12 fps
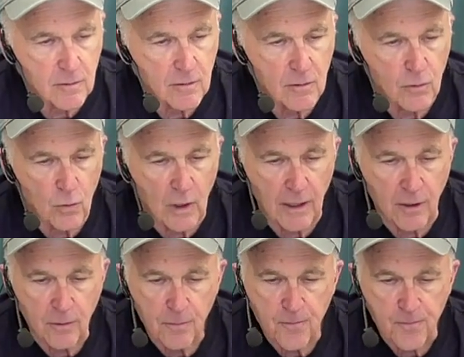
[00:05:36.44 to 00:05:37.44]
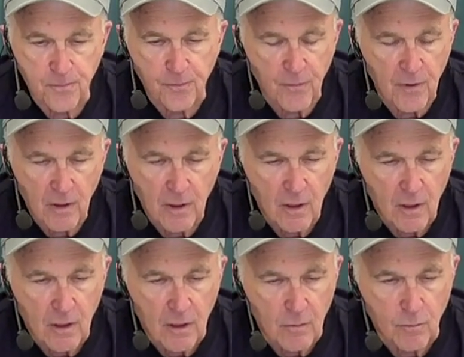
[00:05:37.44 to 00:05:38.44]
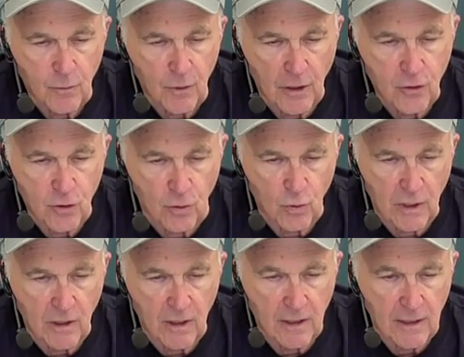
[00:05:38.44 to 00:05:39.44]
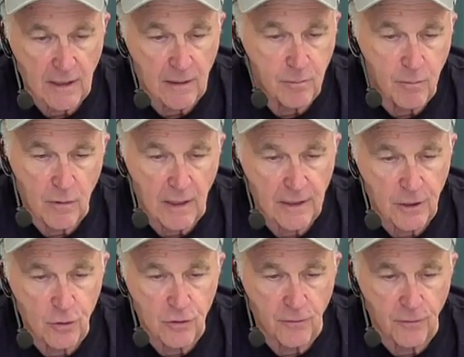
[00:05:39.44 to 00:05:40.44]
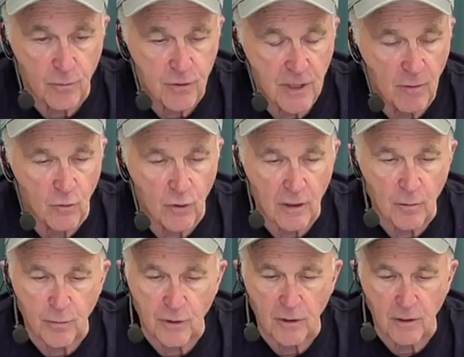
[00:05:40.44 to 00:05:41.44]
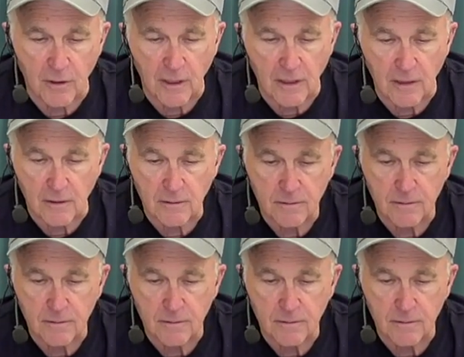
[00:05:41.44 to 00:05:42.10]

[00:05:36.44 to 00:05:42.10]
wire. Not sure where I used it from somewhere, but